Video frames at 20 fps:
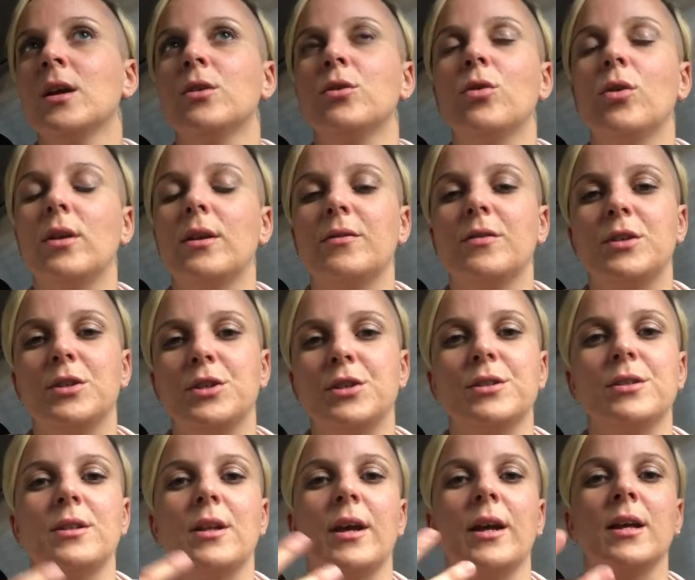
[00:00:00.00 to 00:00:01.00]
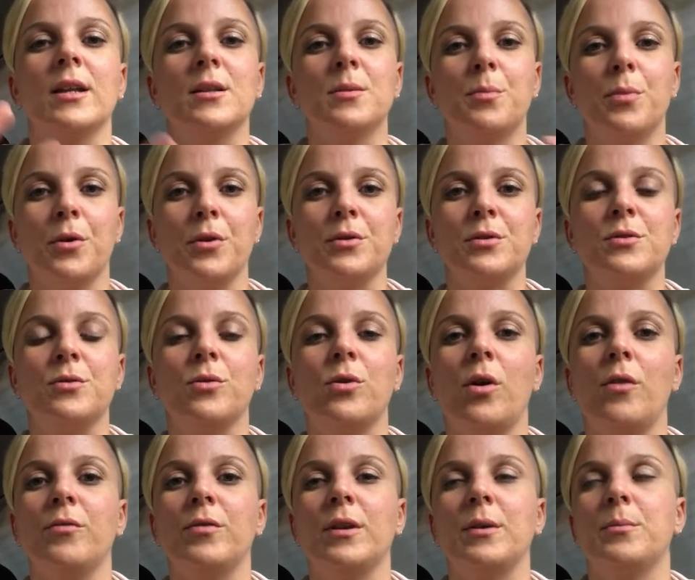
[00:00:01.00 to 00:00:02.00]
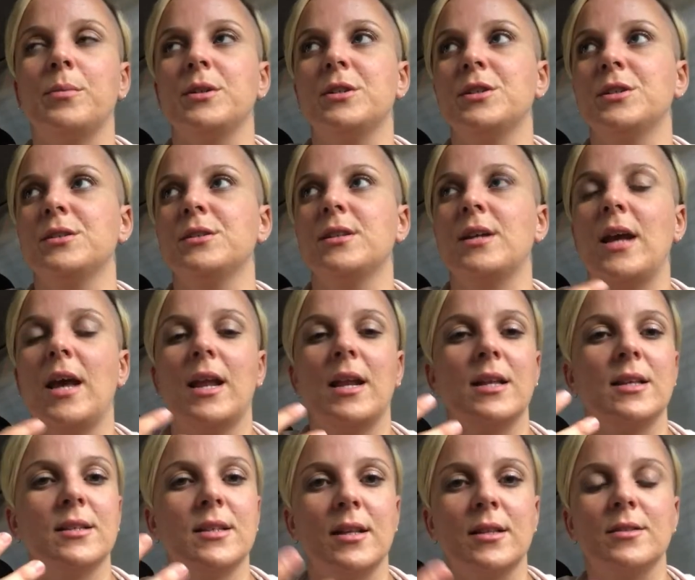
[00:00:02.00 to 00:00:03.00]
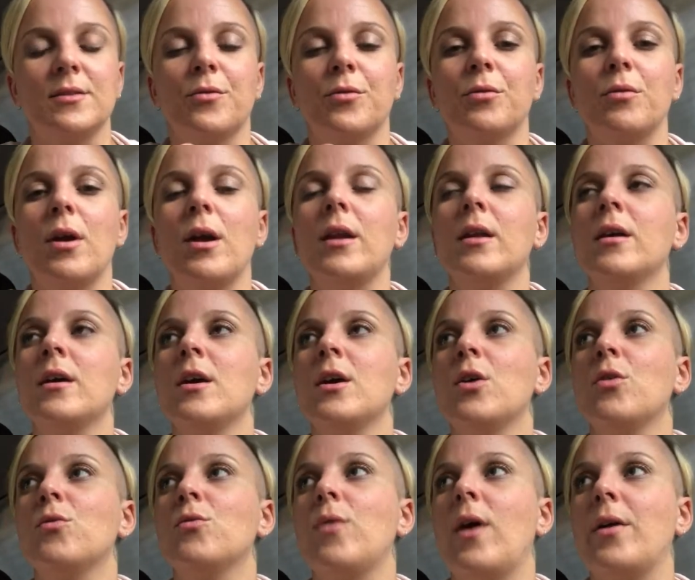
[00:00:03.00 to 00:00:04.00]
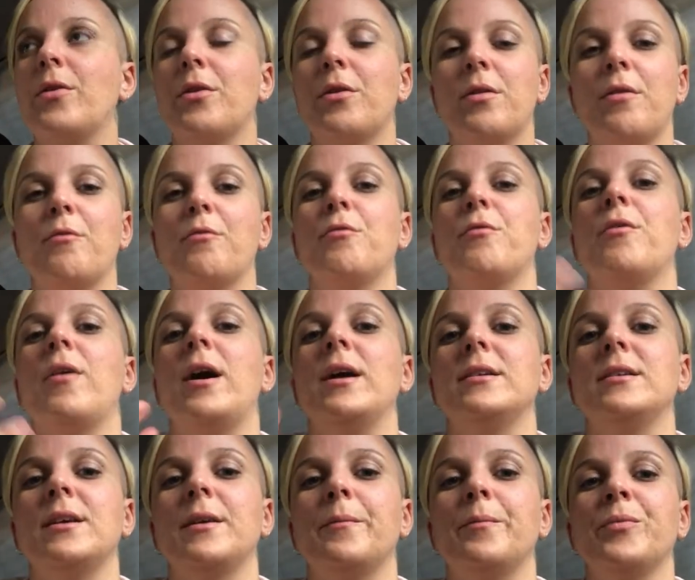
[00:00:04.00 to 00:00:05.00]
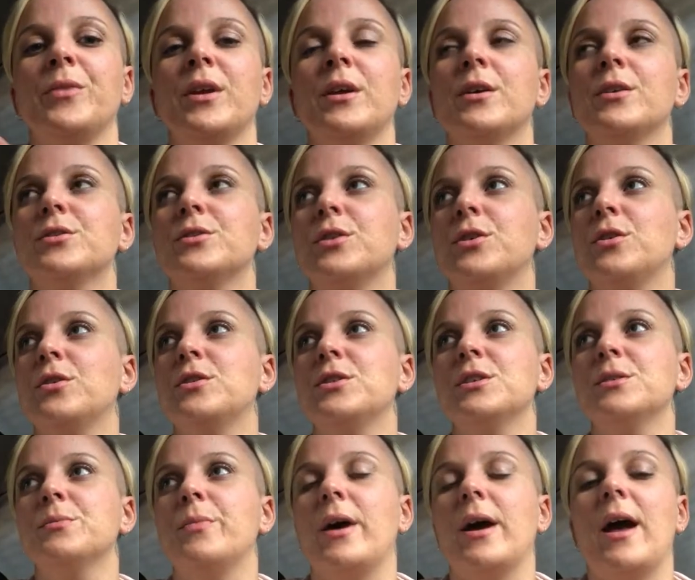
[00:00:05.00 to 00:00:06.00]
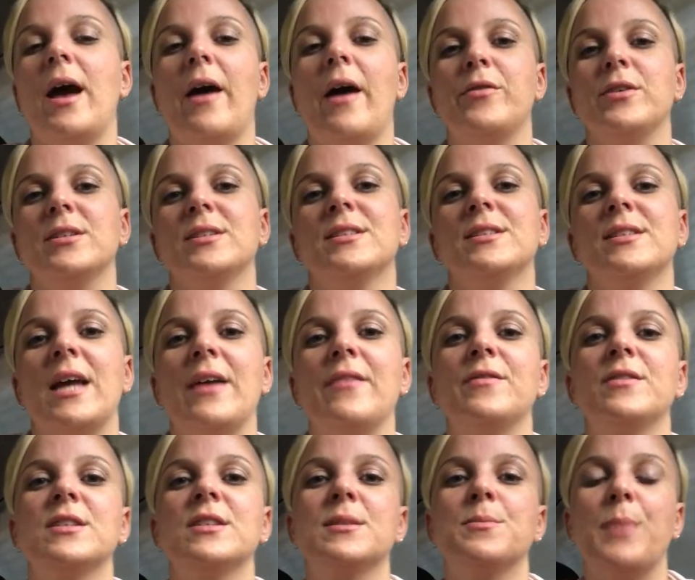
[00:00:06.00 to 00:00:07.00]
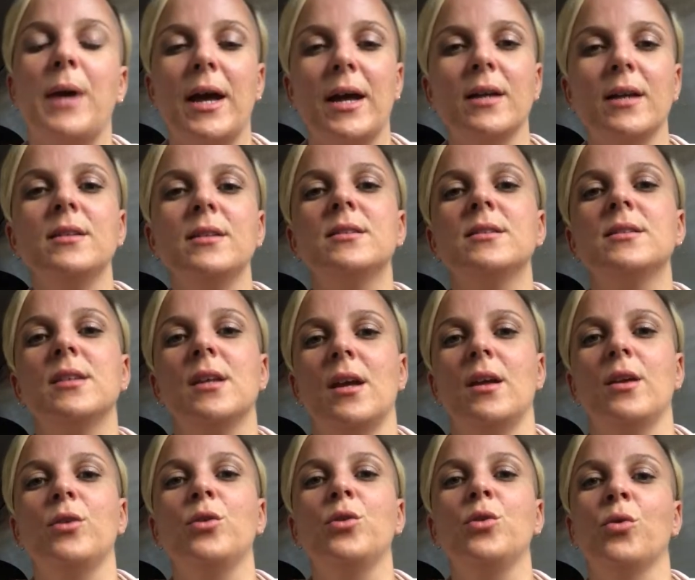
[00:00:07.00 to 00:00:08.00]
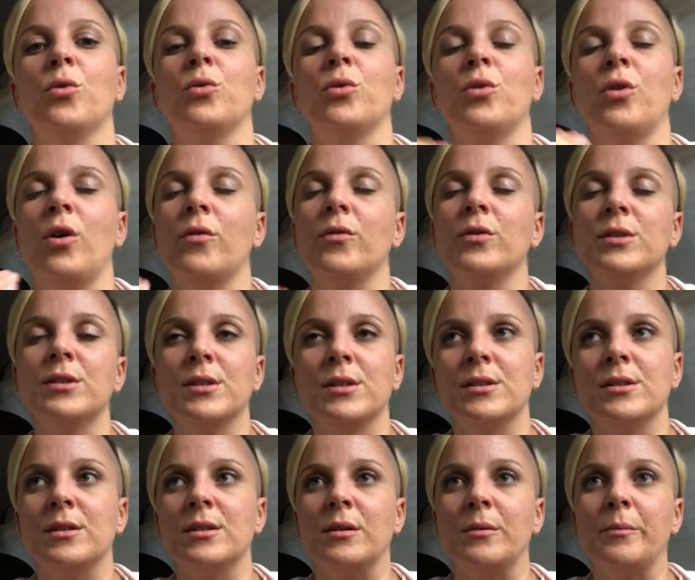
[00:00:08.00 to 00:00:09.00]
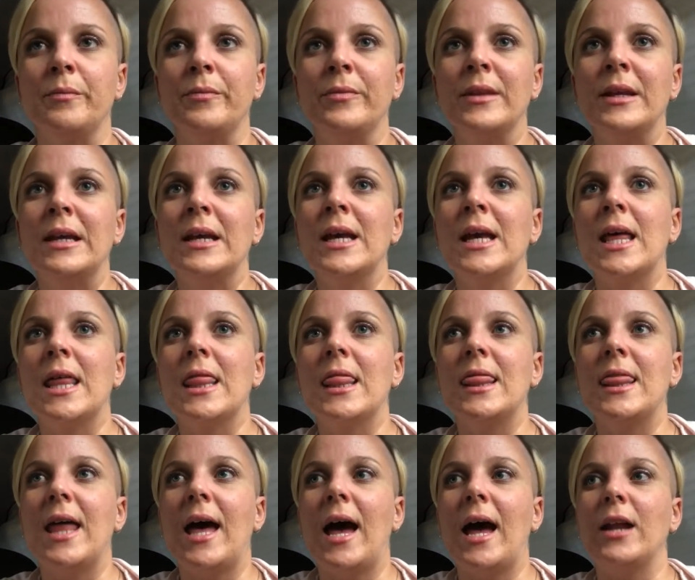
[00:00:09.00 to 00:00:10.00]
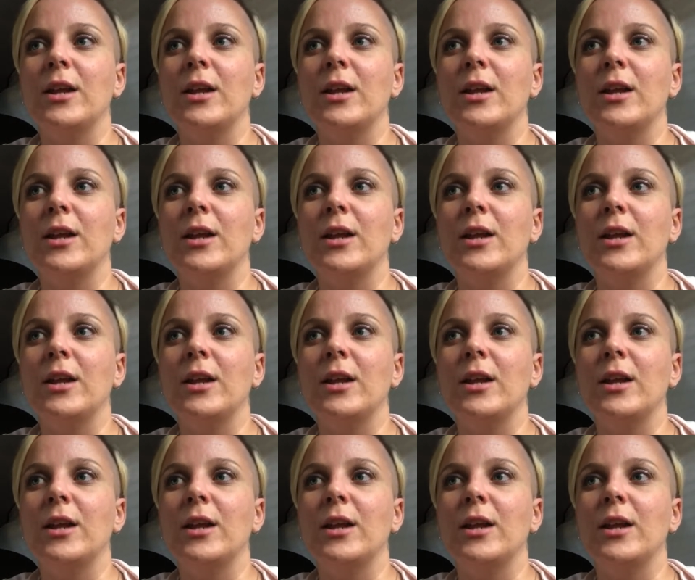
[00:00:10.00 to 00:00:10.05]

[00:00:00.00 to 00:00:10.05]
not even just like interpersonal conflict, but just any sense of threat rather than fighting. So you just might have a safe space in your nervous system that